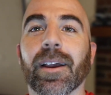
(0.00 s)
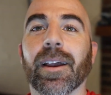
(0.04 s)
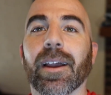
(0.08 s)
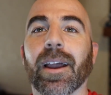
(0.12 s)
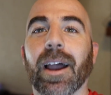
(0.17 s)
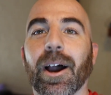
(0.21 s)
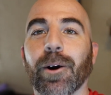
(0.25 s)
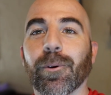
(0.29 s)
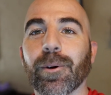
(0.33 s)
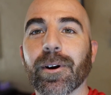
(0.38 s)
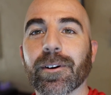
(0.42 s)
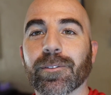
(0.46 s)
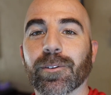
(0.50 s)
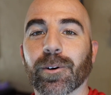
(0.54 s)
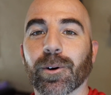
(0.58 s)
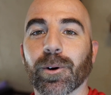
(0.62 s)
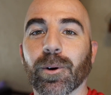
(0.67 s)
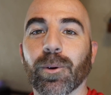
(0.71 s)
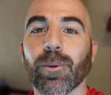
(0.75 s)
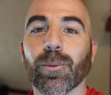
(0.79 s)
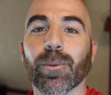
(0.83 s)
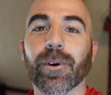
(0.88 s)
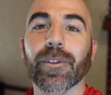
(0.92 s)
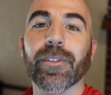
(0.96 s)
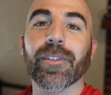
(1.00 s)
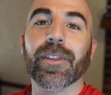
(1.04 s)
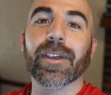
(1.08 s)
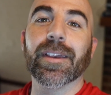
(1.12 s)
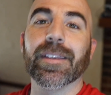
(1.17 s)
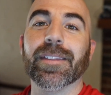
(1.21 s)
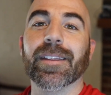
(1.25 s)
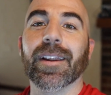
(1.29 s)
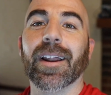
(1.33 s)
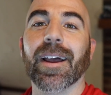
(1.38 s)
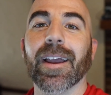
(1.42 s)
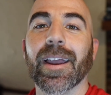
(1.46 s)
However, one
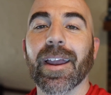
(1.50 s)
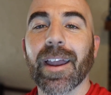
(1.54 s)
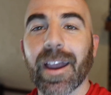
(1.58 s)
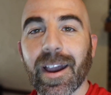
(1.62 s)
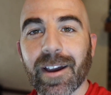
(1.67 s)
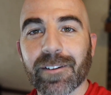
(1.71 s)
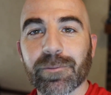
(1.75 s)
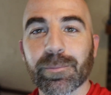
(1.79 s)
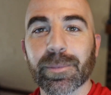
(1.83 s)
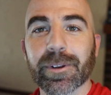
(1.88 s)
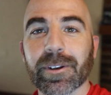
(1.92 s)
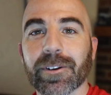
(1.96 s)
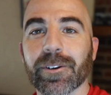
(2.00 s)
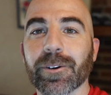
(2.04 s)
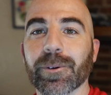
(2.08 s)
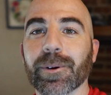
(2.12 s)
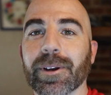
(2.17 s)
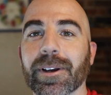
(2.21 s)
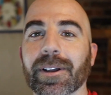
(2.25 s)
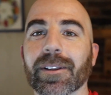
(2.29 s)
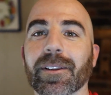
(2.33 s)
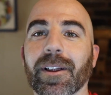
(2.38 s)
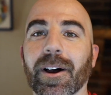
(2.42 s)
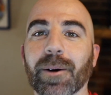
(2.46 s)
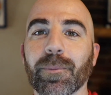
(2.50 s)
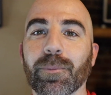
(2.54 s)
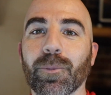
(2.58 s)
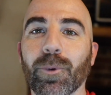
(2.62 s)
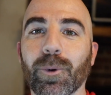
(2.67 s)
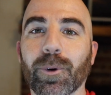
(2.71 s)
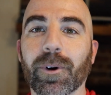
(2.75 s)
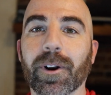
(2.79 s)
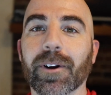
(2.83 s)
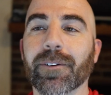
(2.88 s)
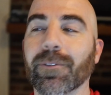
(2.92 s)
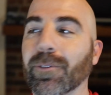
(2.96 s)
thing that I have been doing a lot
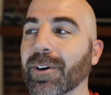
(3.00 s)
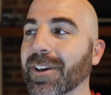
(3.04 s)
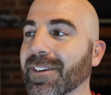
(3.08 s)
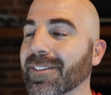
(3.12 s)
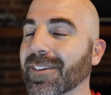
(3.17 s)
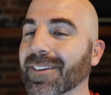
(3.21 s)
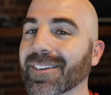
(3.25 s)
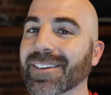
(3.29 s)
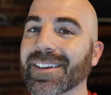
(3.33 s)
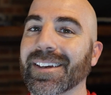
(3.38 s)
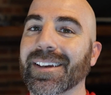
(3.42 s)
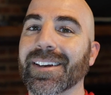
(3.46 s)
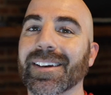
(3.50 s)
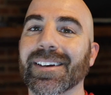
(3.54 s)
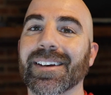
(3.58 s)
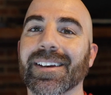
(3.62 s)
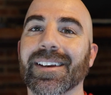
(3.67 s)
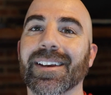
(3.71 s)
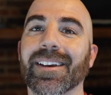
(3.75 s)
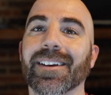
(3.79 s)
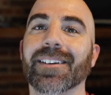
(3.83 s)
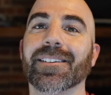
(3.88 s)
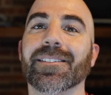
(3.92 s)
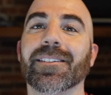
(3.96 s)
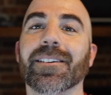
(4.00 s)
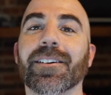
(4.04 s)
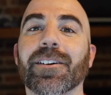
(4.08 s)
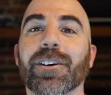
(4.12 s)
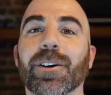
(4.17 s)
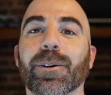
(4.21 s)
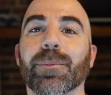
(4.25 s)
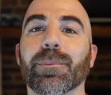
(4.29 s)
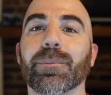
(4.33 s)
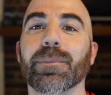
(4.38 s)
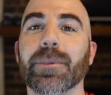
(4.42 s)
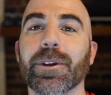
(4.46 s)
more of recently is
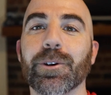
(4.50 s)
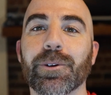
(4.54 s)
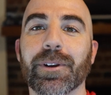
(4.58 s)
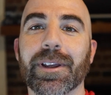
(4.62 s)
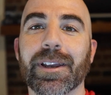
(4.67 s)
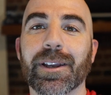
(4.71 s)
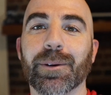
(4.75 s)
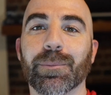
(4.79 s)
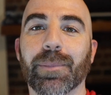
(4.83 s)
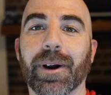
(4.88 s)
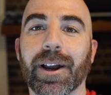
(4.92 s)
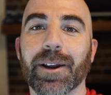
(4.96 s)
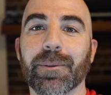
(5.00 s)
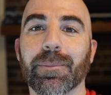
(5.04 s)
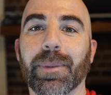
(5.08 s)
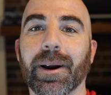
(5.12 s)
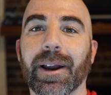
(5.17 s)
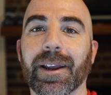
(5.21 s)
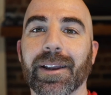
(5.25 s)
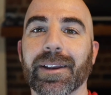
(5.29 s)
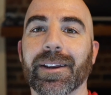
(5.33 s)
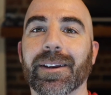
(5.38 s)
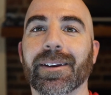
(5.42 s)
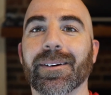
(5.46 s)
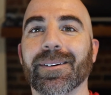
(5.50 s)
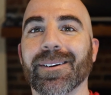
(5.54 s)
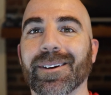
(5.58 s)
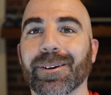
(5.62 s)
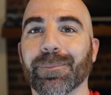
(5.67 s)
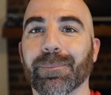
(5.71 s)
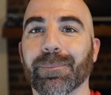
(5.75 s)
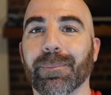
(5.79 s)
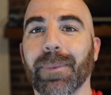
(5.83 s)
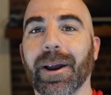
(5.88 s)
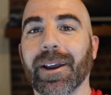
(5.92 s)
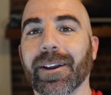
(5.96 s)
commuting by bike.
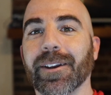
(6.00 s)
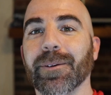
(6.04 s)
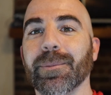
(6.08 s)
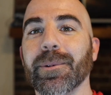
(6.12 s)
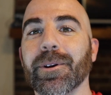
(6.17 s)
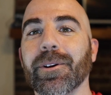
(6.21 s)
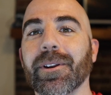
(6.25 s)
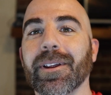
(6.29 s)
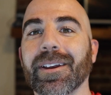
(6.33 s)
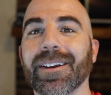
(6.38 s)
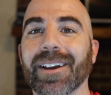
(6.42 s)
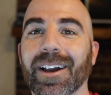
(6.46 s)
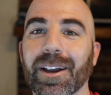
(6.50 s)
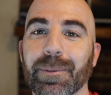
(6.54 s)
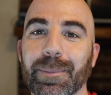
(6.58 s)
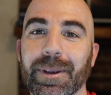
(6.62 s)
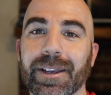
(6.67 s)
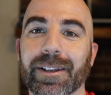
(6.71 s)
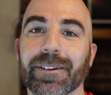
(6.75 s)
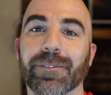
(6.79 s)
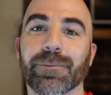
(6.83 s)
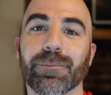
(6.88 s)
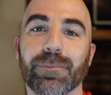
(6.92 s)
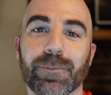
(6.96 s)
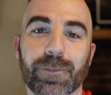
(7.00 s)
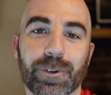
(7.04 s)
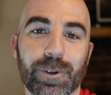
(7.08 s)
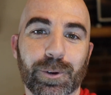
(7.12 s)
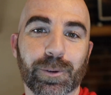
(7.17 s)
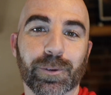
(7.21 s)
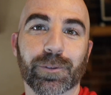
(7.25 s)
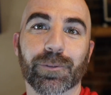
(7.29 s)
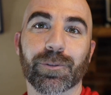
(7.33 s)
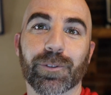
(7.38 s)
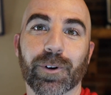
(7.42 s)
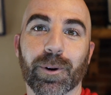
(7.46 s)
And by commuting, I mean
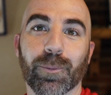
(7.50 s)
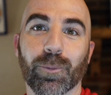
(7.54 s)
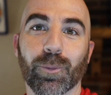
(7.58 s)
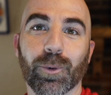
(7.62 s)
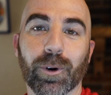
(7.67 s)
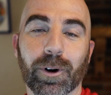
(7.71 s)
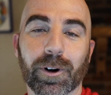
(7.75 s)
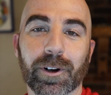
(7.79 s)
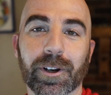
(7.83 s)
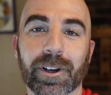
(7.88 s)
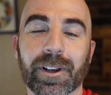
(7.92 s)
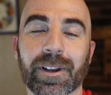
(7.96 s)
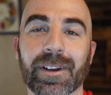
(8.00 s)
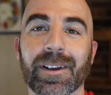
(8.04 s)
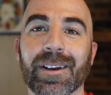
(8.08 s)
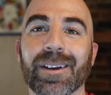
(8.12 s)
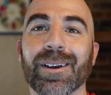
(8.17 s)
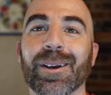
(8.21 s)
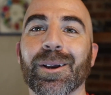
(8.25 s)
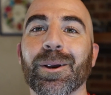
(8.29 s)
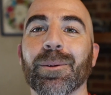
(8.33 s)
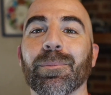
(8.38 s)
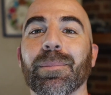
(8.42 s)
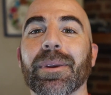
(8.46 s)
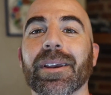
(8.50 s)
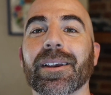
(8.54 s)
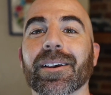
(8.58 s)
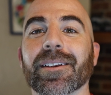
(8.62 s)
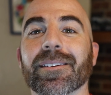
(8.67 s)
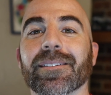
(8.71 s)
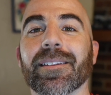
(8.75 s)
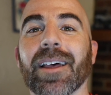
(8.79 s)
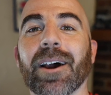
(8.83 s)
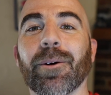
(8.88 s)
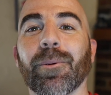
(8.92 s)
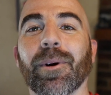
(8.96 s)
to and from work,
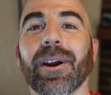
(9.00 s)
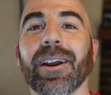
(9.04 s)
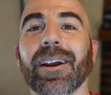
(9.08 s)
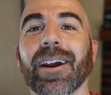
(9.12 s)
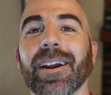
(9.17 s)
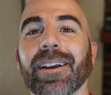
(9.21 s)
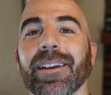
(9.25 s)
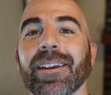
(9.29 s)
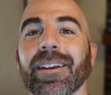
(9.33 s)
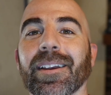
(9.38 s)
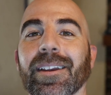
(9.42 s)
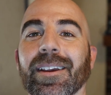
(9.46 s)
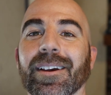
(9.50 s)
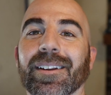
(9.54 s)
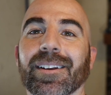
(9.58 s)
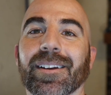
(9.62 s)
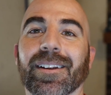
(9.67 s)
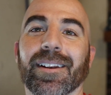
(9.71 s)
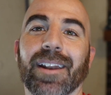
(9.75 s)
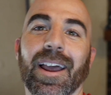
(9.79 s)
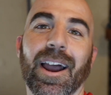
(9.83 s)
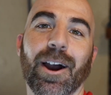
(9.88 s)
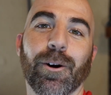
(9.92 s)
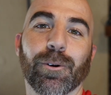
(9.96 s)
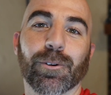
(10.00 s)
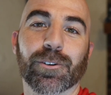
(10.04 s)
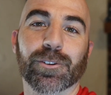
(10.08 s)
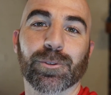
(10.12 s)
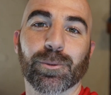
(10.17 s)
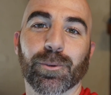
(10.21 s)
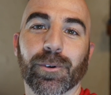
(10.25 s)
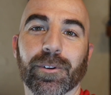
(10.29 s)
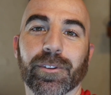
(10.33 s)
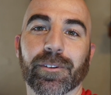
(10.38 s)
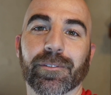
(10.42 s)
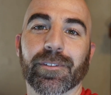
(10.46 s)
because that way I can get an hour's
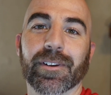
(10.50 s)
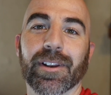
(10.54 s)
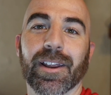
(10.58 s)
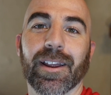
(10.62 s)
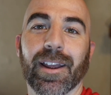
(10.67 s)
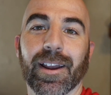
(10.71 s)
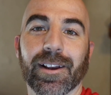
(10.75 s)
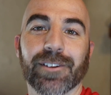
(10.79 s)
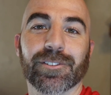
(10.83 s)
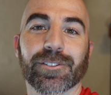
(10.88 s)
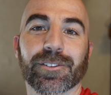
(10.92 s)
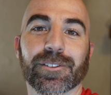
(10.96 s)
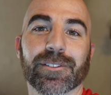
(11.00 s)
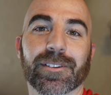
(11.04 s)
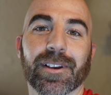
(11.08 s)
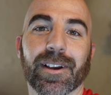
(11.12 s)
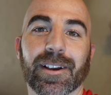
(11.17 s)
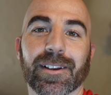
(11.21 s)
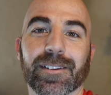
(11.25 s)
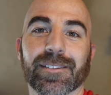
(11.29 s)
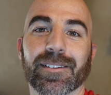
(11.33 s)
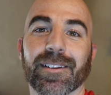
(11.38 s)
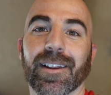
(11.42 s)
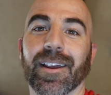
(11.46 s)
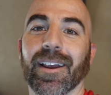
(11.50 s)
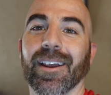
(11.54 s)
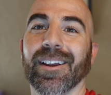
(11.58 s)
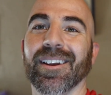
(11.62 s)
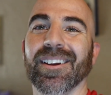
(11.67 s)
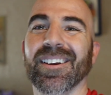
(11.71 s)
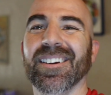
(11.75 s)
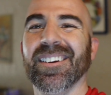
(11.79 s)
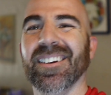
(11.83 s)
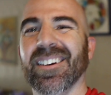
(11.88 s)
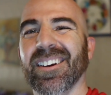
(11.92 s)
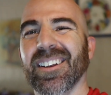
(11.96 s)
worth of an exercise a day,
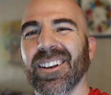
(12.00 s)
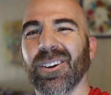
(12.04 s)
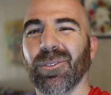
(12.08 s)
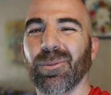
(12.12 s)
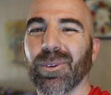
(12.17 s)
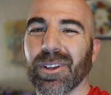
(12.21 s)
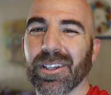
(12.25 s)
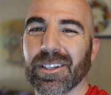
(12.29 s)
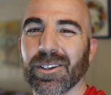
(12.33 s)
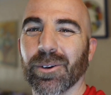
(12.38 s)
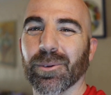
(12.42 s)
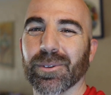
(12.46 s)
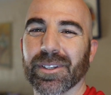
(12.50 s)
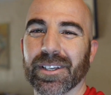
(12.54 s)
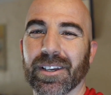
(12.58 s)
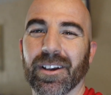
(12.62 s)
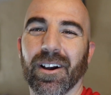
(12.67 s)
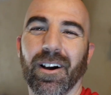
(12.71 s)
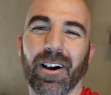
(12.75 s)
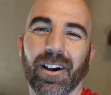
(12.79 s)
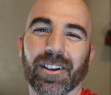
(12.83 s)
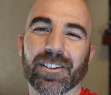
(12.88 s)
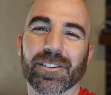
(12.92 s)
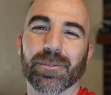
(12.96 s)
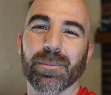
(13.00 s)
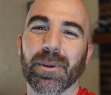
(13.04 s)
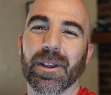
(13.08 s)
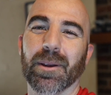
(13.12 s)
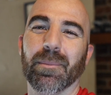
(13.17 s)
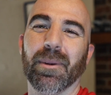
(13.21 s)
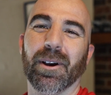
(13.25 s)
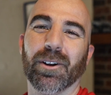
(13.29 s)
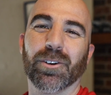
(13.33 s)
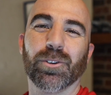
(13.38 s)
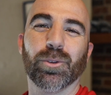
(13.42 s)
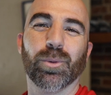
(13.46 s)
and it really only costs me
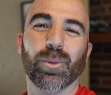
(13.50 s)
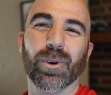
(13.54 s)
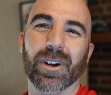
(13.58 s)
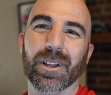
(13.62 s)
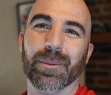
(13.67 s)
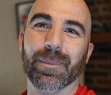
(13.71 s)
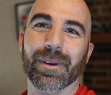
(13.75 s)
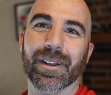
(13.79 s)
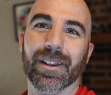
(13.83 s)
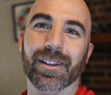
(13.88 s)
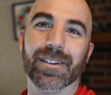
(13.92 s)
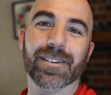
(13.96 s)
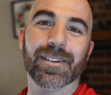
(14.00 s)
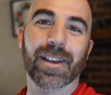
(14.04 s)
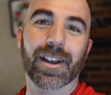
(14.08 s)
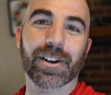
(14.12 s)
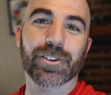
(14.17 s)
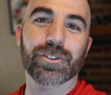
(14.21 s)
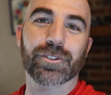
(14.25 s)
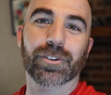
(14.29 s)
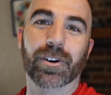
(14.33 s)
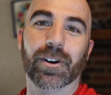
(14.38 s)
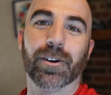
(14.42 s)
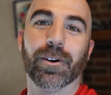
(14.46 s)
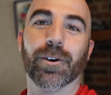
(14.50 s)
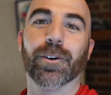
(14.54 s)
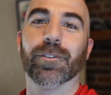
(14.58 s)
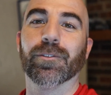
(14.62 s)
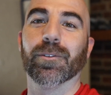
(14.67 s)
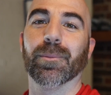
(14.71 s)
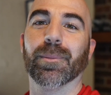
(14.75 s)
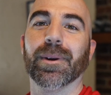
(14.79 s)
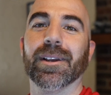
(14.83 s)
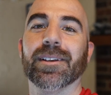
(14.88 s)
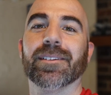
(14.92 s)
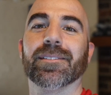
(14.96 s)
about 20 minutes extra
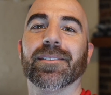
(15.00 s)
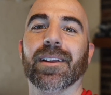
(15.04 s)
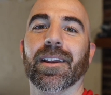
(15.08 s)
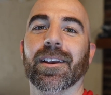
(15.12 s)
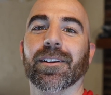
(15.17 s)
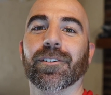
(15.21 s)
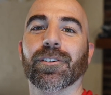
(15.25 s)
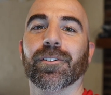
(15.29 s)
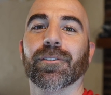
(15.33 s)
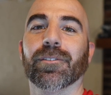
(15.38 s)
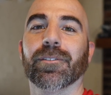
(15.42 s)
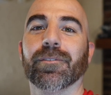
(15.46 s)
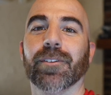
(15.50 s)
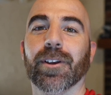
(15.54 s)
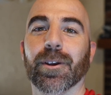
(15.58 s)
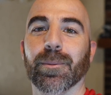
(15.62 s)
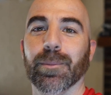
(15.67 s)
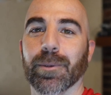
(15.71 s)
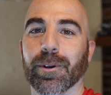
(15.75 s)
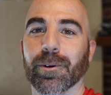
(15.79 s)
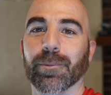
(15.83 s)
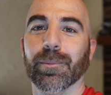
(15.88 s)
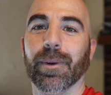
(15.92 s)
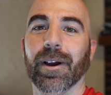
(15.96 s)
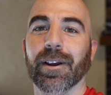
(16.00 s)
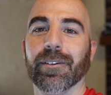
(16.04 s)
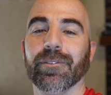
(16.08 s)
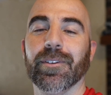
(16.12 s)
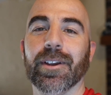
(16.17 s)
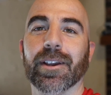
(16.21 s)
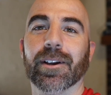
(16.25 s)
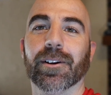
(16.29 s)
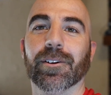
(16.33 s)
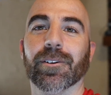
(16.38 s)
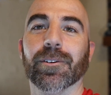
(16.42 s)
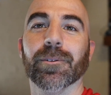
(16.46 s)
over my standard commute by
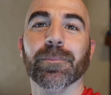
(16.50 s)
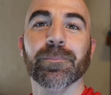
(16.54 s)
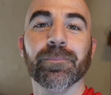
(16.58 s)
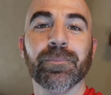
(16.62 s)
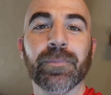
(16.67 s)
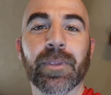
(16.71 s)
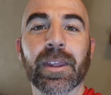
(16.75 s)
vehicle.